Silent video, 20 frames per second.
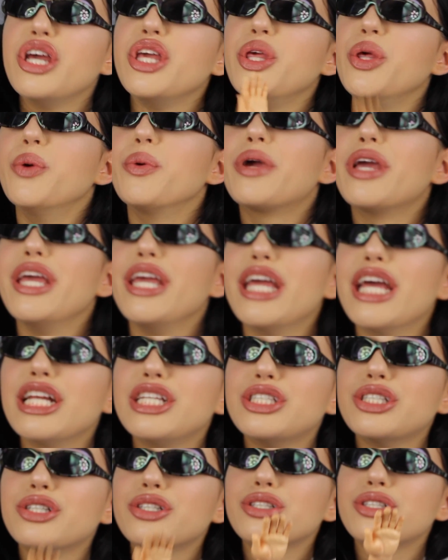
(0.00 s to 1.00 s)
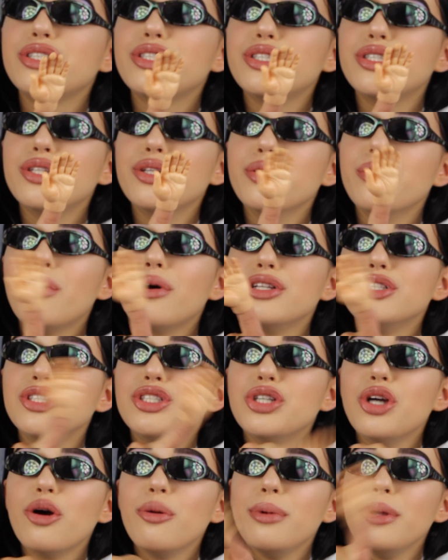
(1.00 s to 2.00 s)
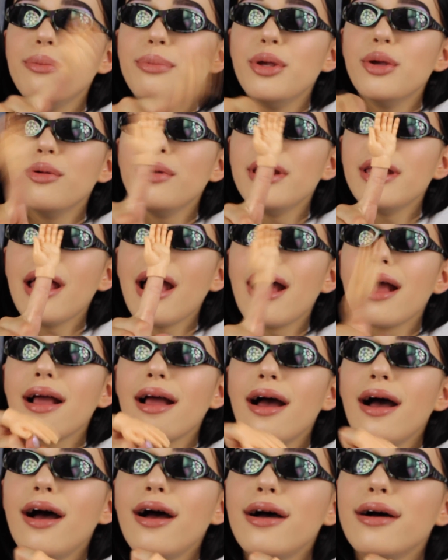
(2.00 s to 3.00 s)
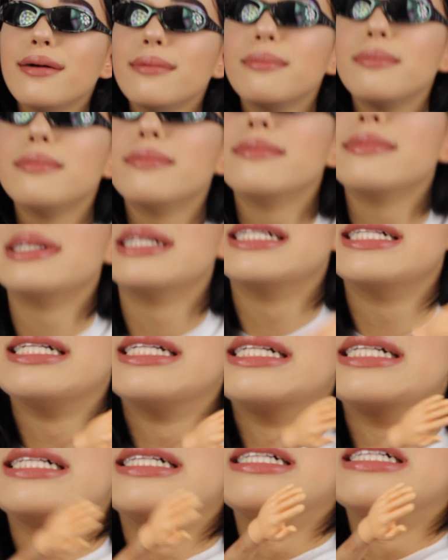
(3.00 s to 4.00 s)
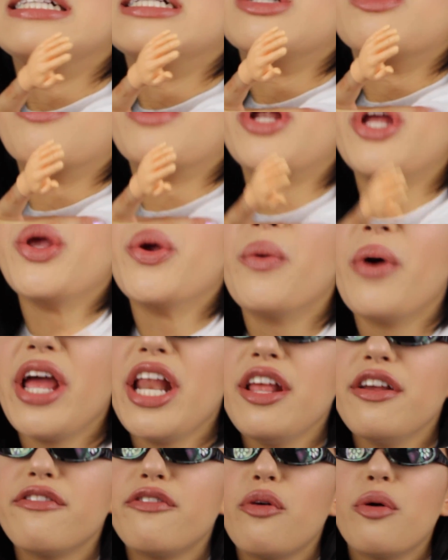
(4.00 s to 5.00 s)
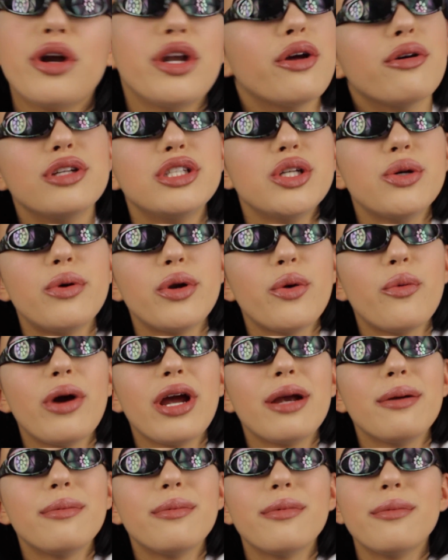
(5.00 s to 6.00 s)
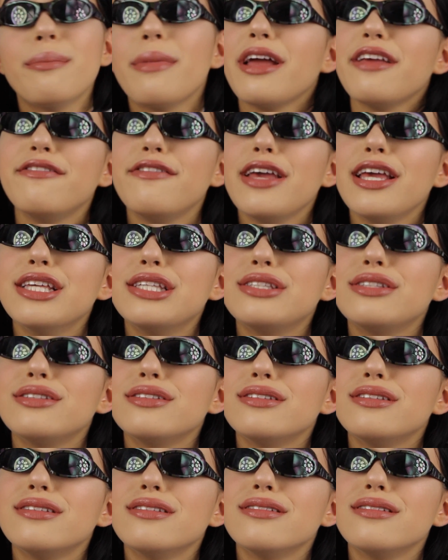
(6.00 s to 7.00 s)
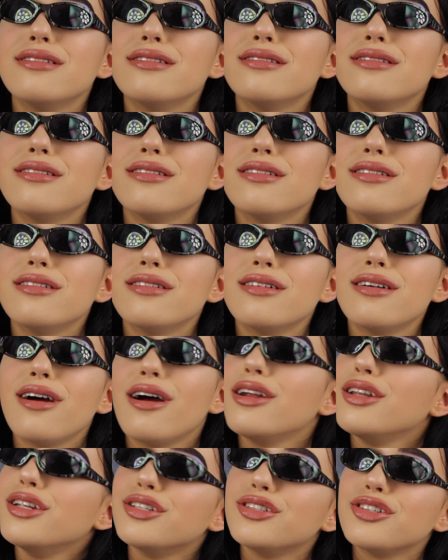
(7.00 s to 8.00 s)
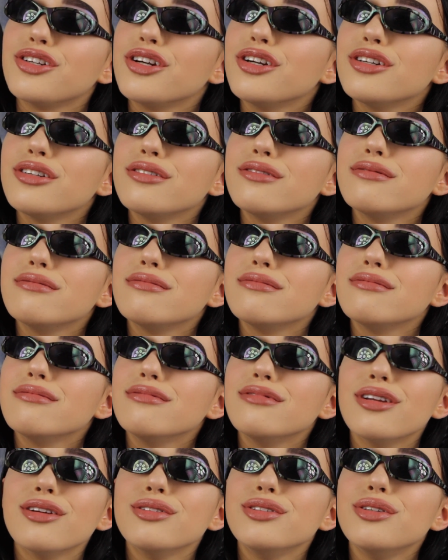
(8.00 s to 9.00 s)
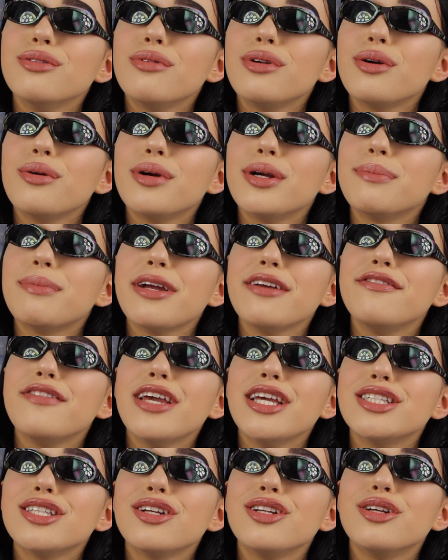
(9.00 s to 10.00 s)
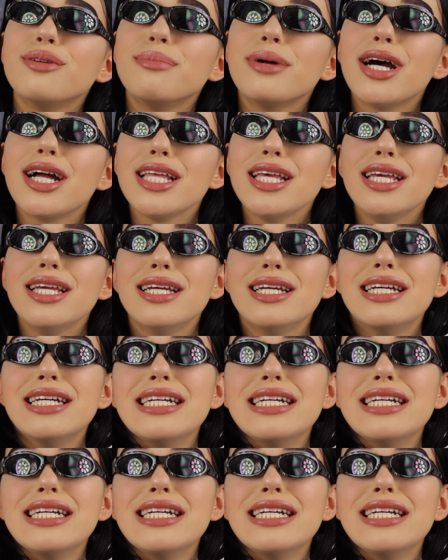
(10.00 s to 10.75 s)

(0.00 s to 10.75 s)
You can get yours too on jobybeauty.com. What are you waiting for? Don't you want to wear my face on your shirt? Don't you want to wear my face on your body?